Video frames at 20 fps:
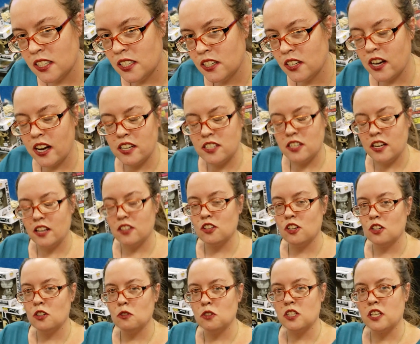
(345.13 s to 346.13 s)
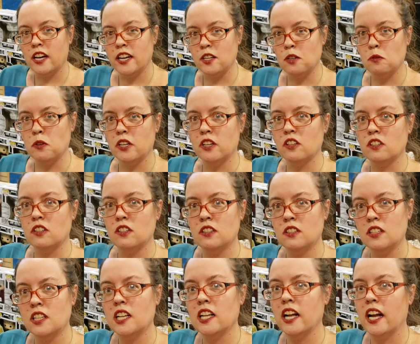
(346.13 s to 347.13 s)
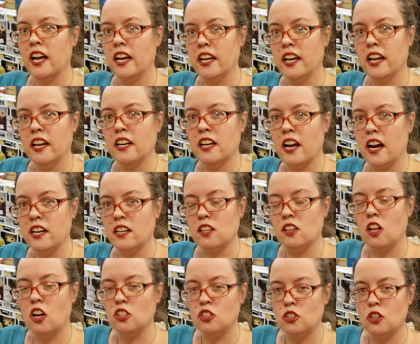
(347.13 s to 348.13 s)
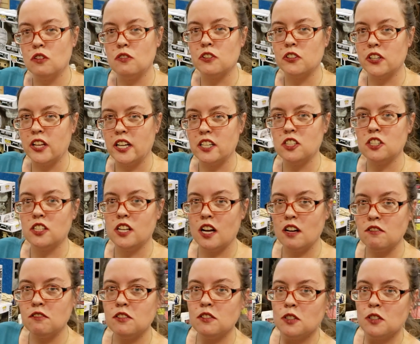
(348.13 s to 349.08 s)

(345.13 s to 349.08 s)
Yeah, I, I thought it was kind of weird. You know, and kind of glossed over a lot of stuff.